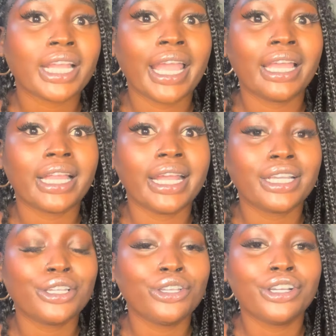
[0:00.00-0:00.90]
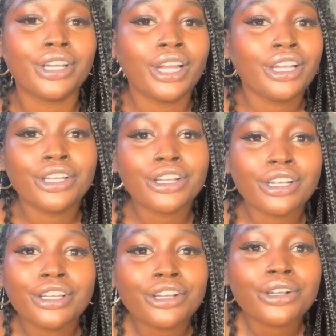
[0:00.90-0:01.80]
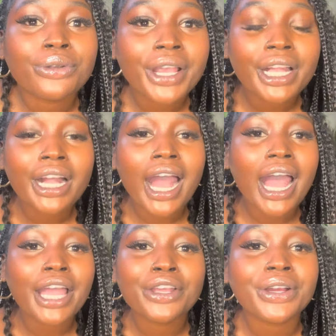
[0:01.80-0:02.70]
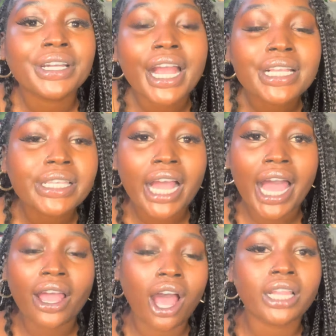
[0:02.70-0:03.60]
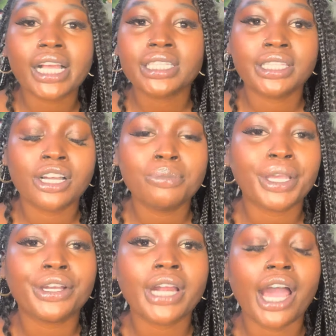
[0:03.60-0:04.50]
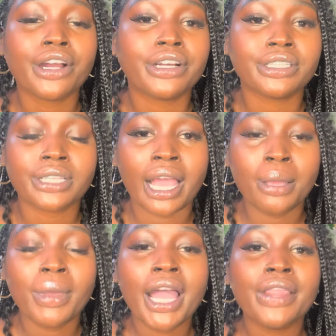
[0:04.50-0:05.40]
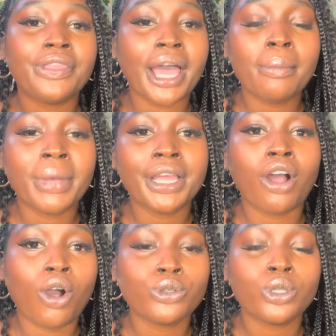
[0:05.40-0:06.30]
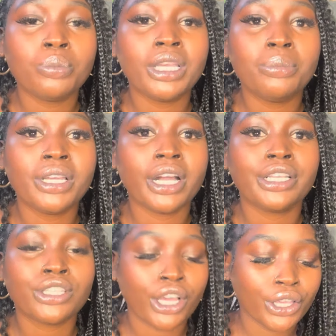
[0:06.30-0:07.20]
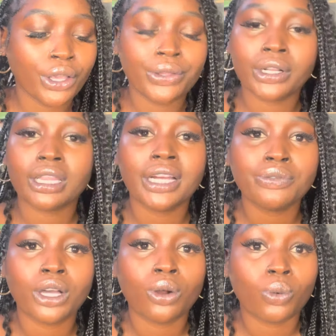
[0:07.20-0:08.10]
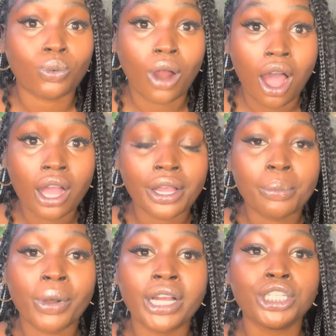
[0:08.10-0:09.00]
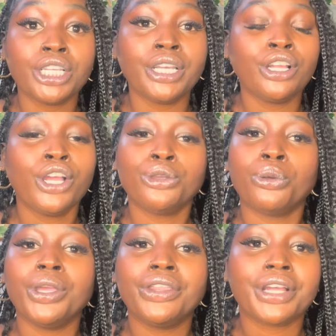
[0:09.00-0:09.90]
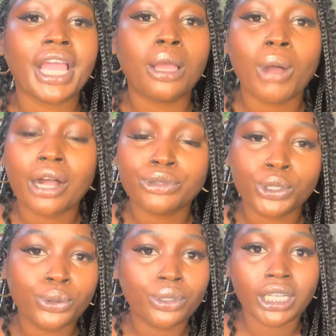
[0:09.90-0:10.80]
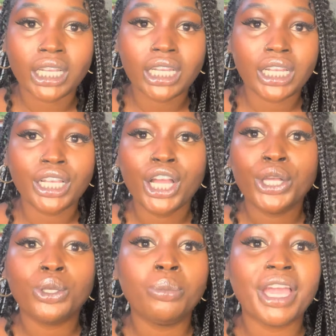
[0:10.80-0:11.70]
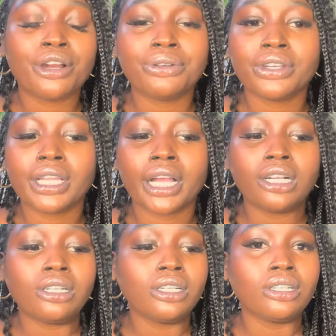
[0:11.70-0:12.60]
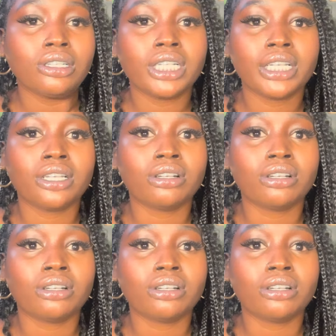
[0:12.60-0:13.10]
hey, like, you're a great guy, you're a nice guy, all that stuff, but you're not her type, that might also be because you either left the wrong impression, you either came off too needy, you made her feel like, oh, like,